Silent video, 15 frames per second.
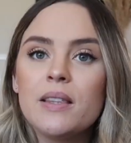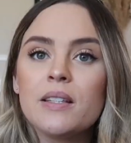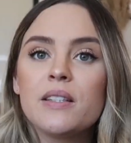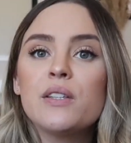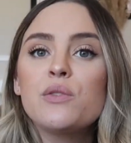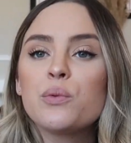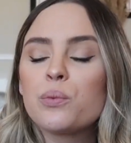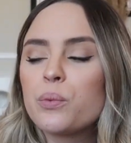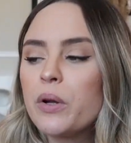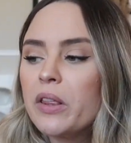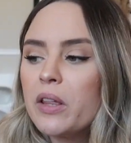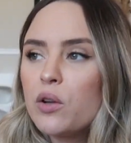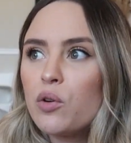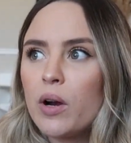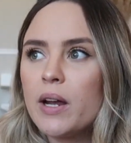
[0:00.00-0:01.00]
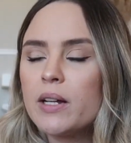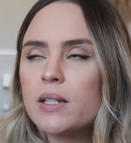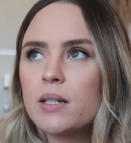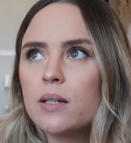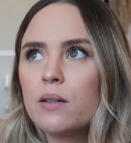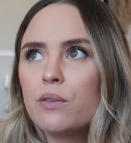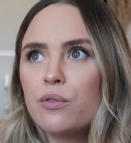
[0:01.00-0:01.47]
This is really
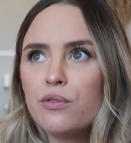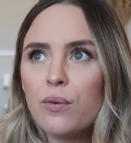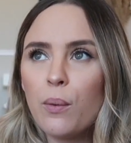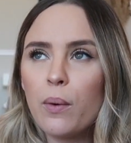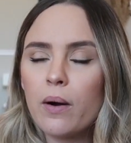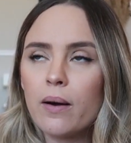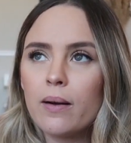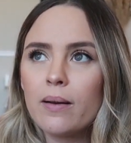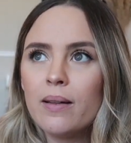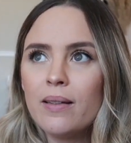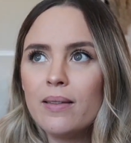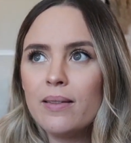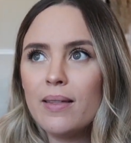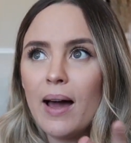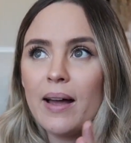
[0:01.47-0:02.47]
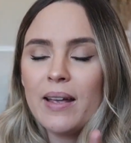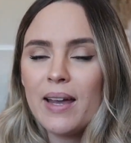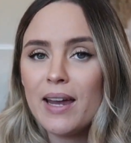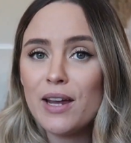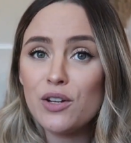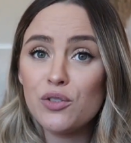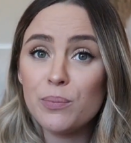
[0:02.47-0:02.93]
great for that
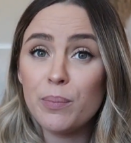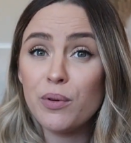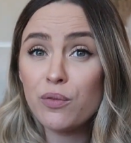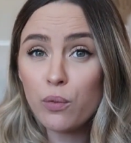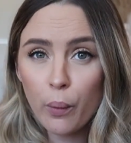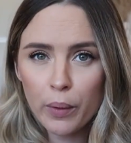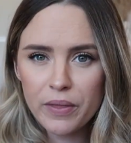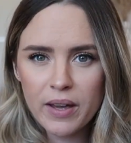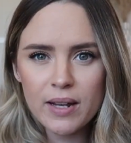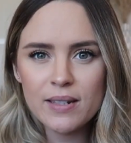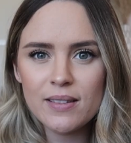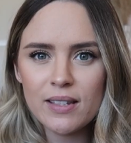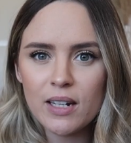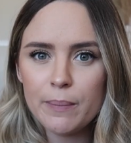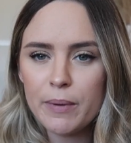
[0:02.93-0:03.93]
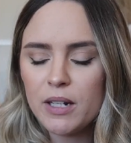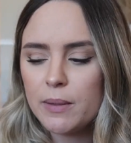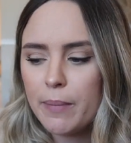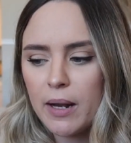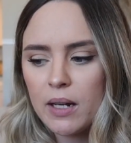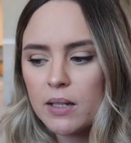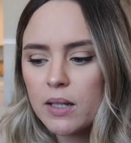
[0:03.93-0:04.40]
age before they can sit up
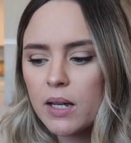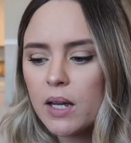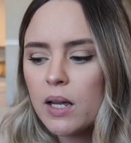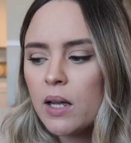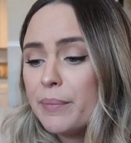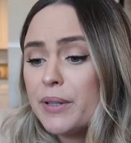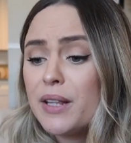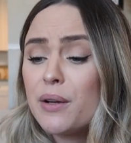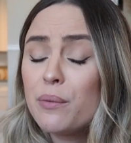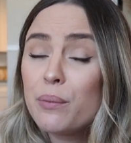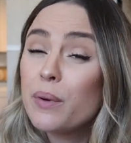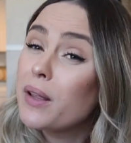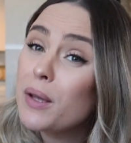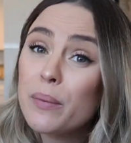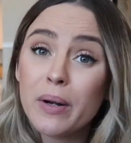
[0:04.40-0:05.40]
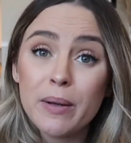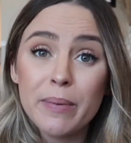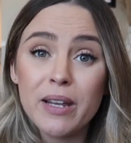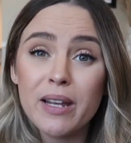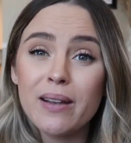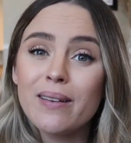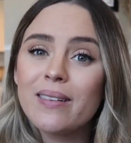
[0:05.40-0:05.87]
independently, but they really wanna
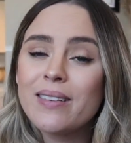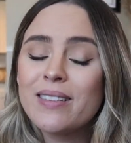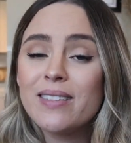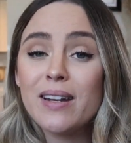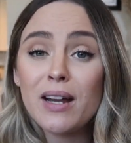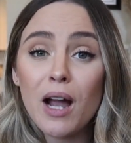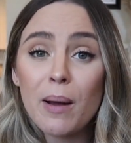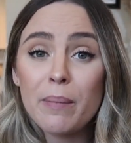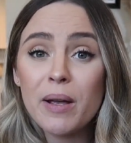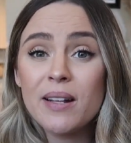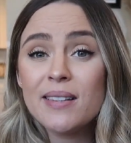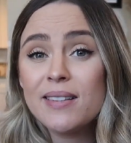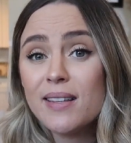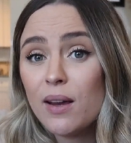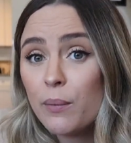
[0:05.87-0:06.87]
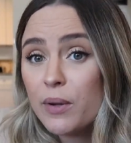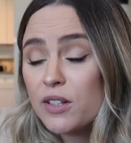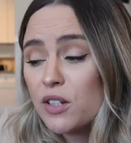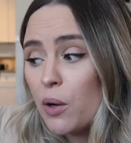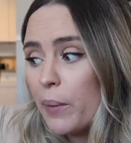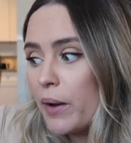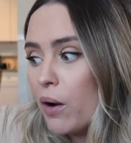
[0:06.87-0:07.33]
be sitting up and seeing what's
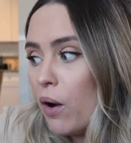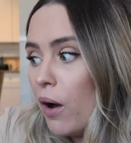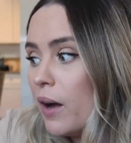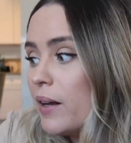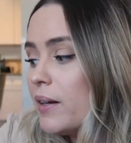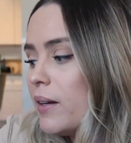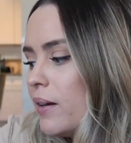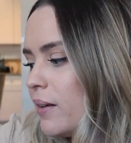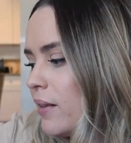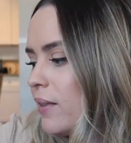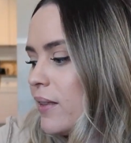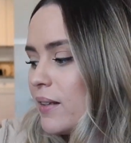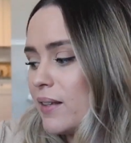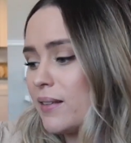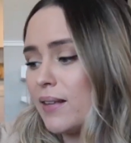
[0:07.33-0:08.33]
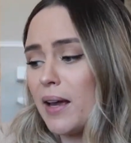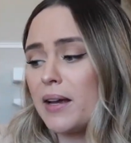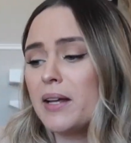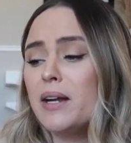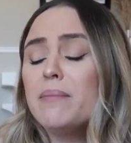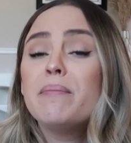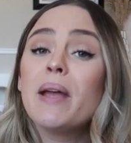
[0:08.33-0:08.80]
going on. This is
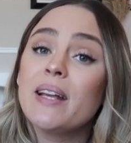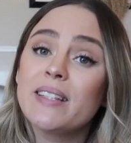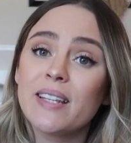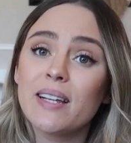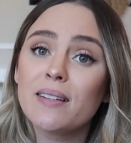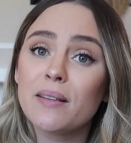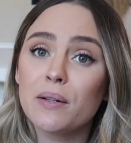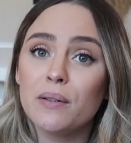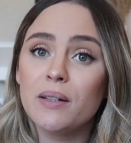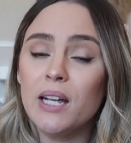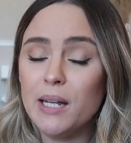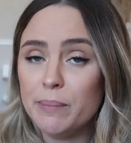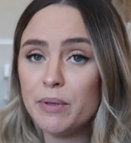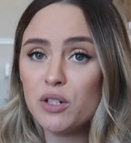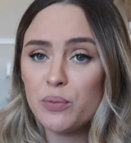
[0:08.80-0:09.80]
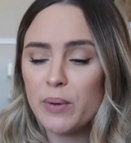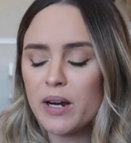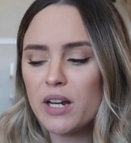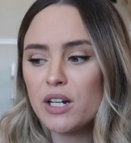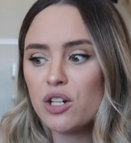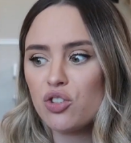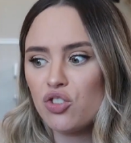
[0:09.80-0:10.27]
like an amazing little
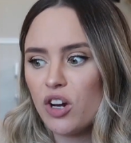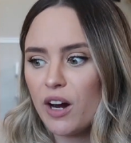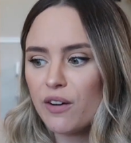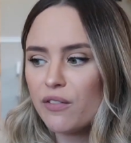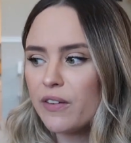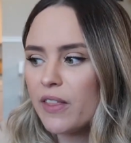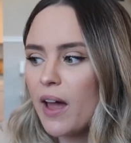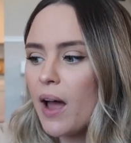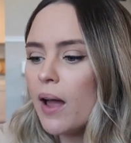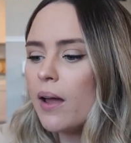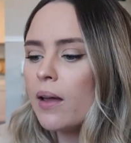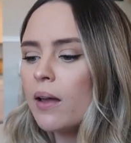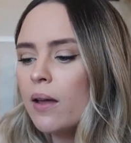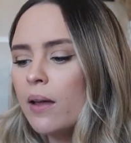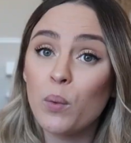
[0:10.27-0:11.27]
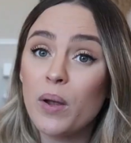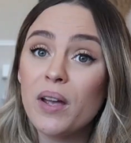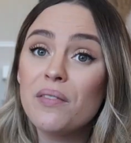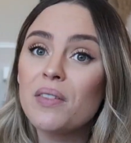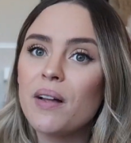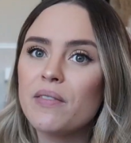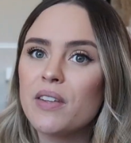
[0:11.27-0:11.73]
in-between chair for that. We
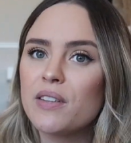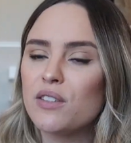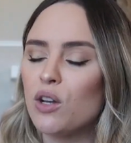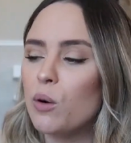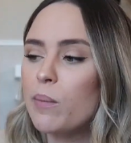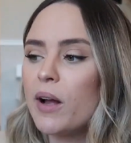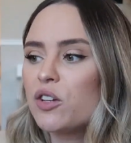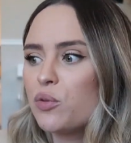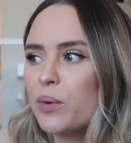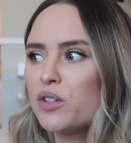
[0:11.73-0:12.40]
have loved this so much.